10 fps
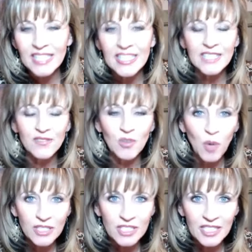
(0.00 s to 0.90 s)
Thanks for
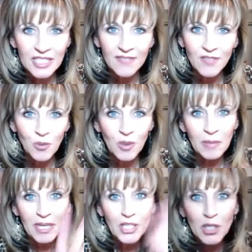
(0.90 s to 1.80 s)
watching in. If you're one of
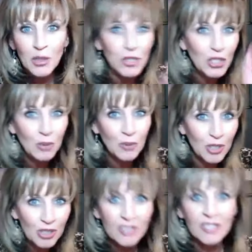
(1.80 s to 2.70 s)
my
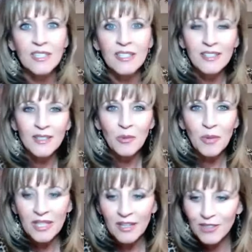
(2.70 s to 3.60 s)
YouTubers, we
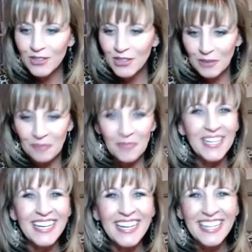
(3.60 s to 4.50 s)
love y'all too.
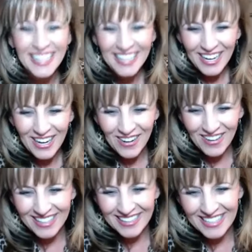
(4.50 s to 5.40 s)
All
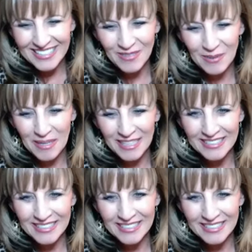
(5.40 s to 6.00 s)
right, thanks, everybody.